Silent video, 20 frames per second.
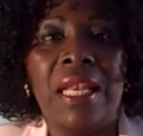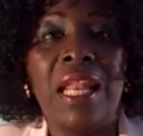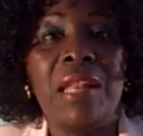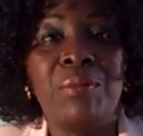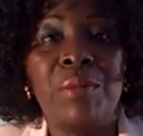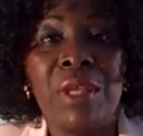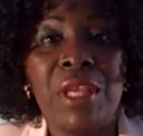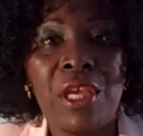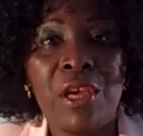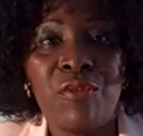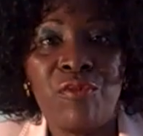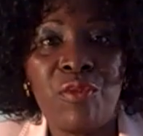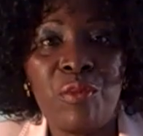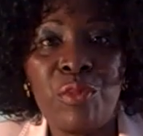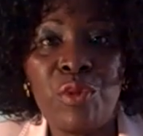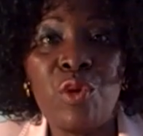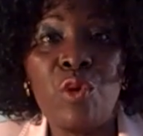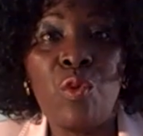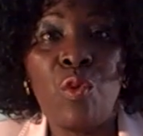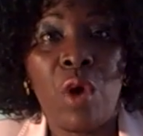Let me hear
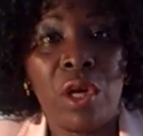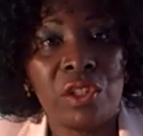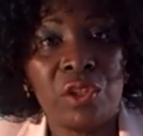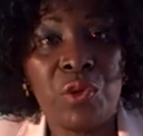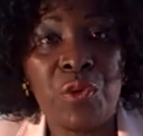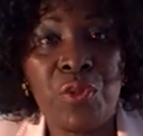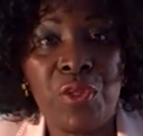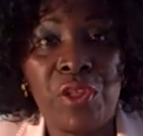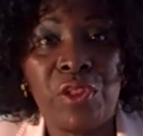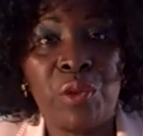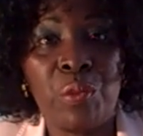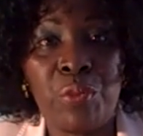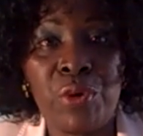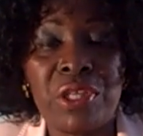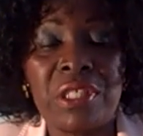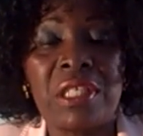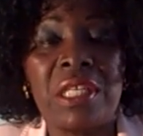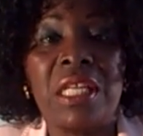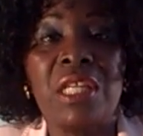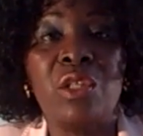from you what you think the
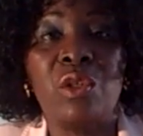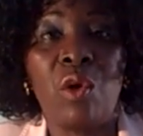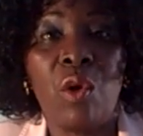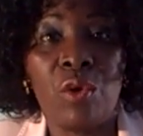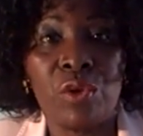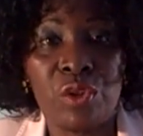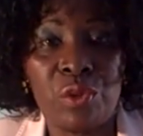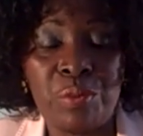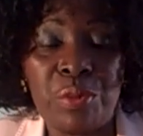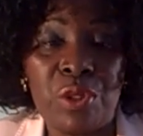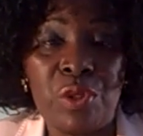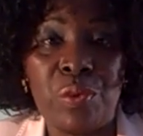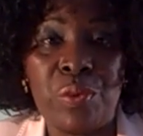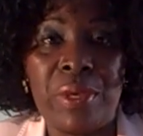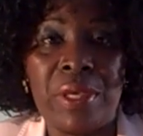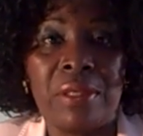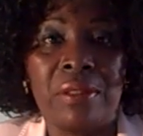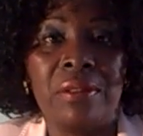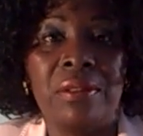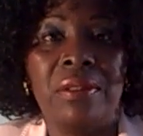president ought to be
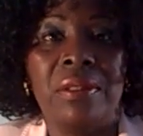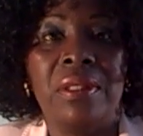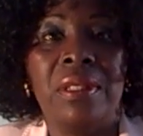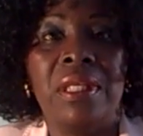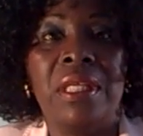doing.